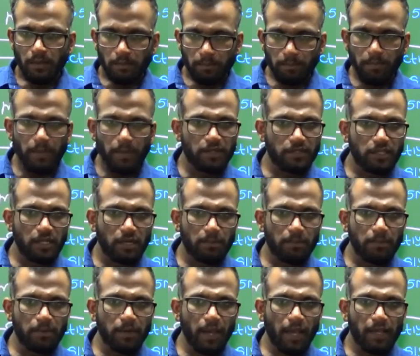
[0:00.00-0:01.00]
Page
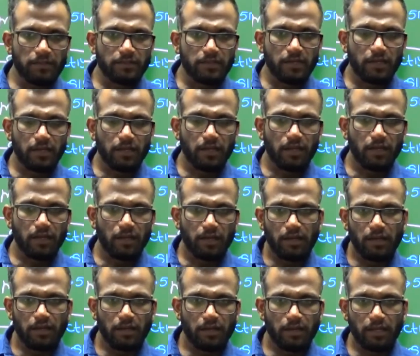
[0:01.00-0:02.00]
number has
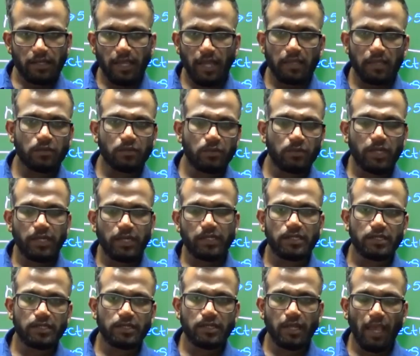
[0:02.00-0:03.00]
calculated